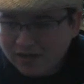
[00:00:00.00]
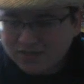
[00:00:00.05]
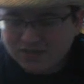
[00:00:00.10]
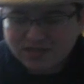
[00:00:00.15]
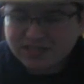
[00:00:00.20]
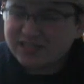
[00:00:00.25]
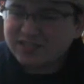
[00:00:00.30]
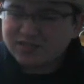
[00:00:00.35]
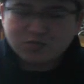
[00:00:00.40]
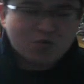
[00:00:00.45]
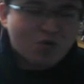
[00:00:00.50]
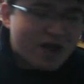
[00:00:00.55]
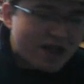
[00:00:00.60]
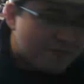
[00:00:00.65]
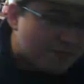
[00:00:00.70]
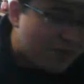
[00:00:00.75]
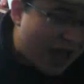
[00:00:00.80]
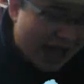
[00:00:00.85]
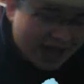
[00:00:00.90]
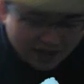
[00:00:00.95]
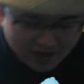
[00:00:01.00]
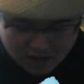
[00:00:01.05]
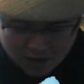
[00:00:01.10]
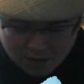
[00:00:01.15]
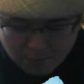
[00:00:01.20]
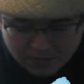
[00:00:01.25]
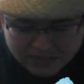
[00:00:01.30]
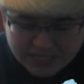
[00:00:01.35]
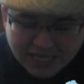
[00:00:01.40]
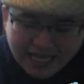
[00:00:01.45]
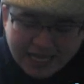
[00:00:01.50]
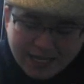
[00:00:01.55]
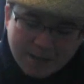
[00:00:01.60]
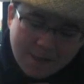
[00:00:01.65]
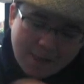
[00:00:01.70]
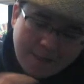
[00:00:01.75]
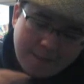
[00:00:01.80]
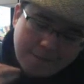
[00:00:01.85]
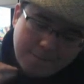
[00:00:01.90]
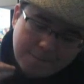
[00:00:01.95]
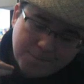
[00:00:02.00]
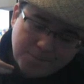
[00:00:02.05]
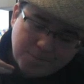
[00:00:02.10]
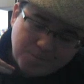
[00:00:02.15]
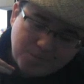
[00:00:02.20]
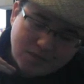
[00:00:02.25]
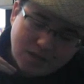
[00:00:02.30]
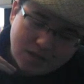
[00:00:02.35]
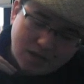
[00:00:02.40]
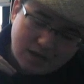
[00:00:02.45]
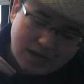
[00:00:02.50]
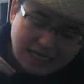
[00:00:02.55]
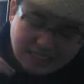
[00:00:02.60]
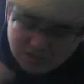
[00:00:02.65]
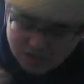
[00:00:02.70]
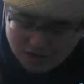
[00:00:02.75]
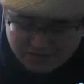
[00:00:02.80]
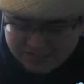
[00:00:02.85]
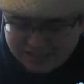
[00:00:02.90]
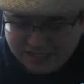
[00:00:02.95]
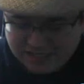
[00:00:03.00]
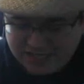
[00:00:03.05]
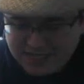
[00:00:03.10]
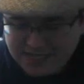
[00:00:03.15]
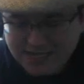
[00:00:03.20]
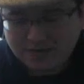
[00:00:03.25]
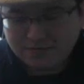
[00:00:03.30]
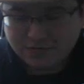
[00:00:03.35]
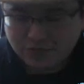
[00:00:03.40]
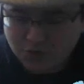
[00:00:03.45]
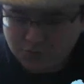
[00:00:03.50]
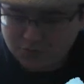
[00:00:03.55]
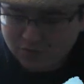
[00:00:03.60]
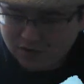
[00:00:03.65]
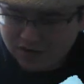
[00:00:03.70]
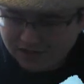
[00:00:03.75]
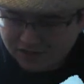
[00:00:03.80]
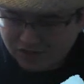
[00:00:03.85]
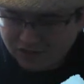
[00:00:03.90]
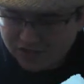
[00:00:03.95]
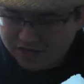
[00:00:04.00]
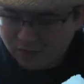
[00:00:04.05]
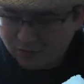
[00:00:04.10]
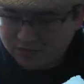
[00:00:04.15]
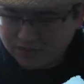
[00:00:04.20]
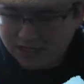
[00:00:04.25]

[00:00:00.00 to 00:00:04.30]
So like it's way back, but like it's obvious that they didn't do production that whole